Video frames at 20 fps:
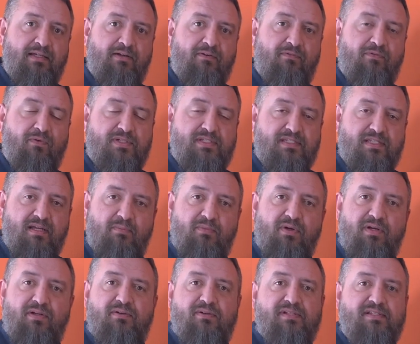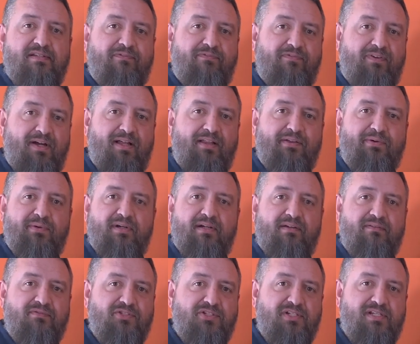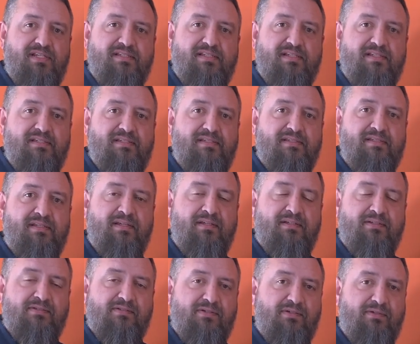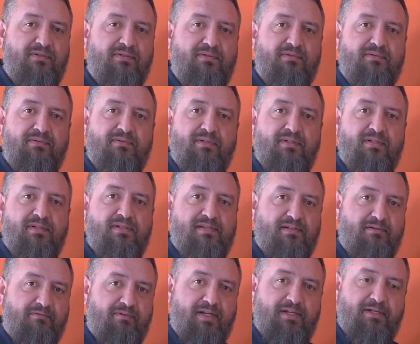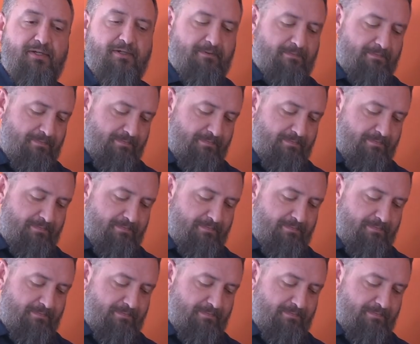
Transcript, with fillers: for someone who is a follower of Jesus to surrender.